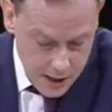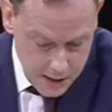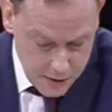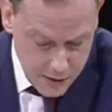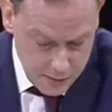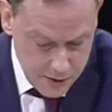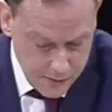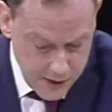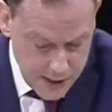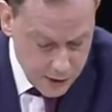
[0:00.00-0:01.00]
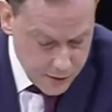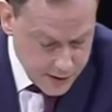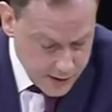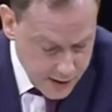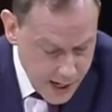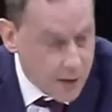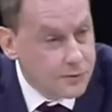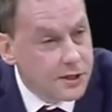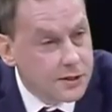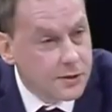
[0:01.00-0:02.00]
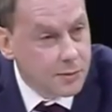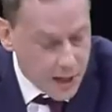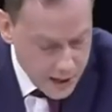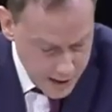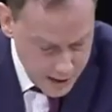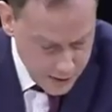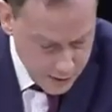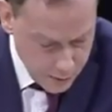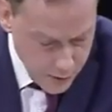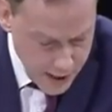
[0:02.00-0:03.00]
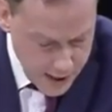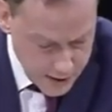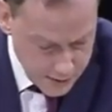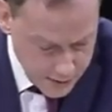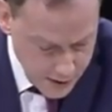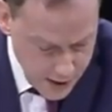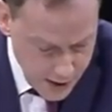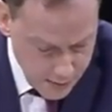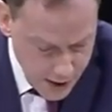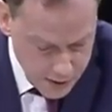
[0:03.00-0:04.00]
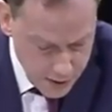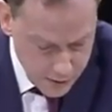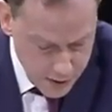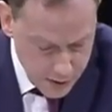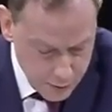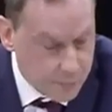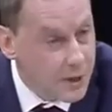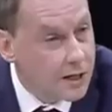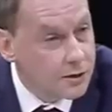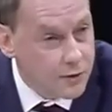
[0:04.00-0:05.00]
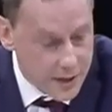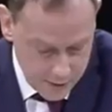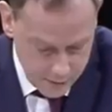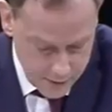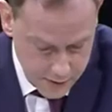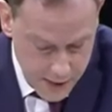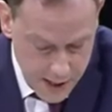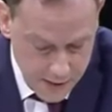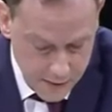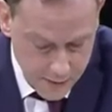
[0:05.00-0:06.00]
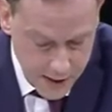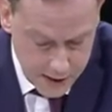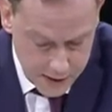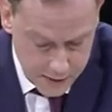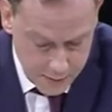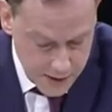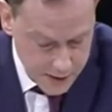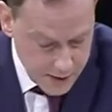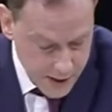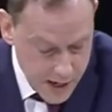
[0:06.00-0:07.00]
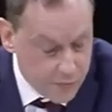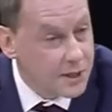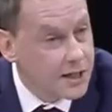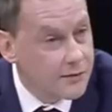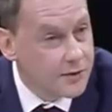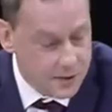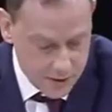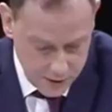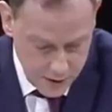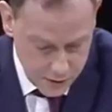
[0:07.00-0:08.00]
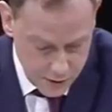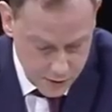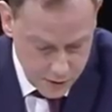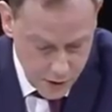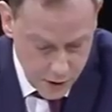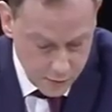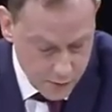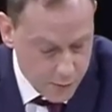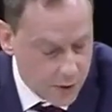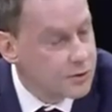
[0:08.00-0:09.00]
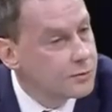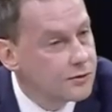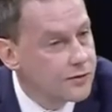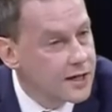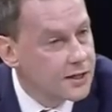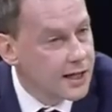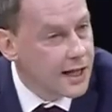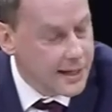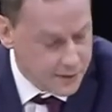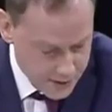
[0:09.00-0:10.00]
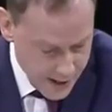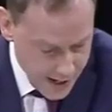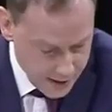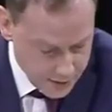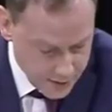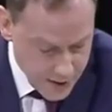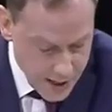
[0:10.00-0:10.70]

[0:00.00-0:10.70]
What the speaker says: in terms of increasing housing supply in other ways, I know that you and Mark Drakeford, the Finance Minister, have been having discussions over a possible vacant land tax.